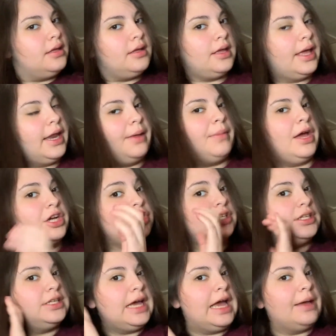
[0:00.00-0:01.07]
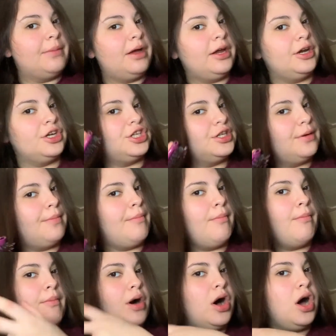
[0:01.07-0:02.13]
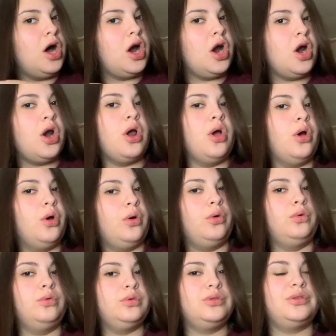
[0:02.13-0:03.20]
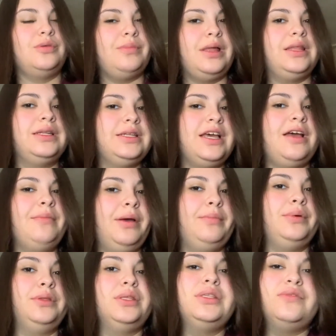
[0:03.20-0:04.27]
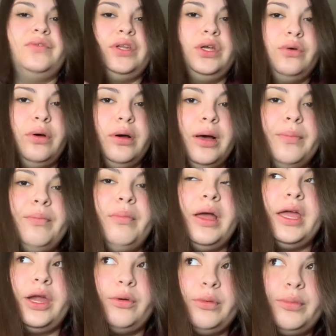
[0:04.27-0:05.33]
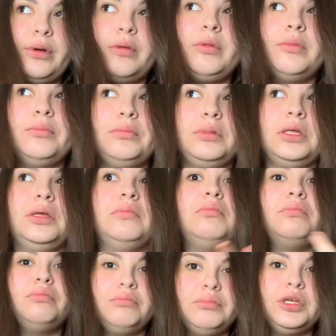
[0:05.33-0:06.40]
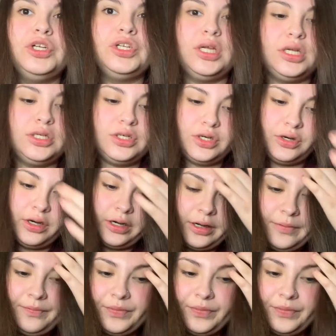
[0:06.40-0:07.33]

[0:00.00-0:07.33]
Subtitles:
And I'm actually dyeing my hair tomorrow, so by the time I put this video up, my hair will probably be changed already.